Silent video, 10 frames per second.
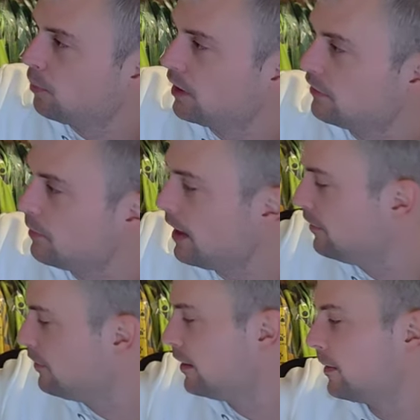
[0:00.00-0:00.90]
but it's
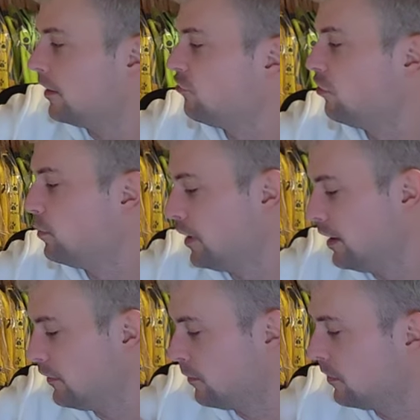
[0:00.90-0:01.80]
amazing, and there should
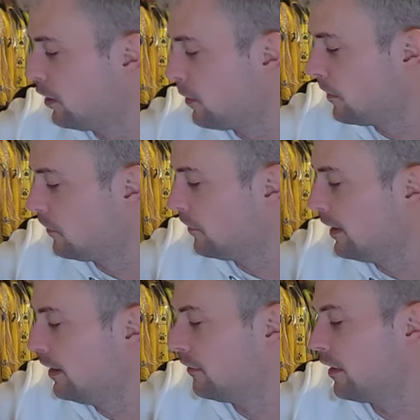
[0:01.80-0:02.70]
be something on the
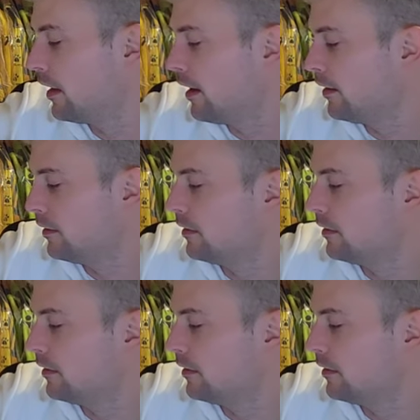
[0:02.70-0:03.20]
sleeve there.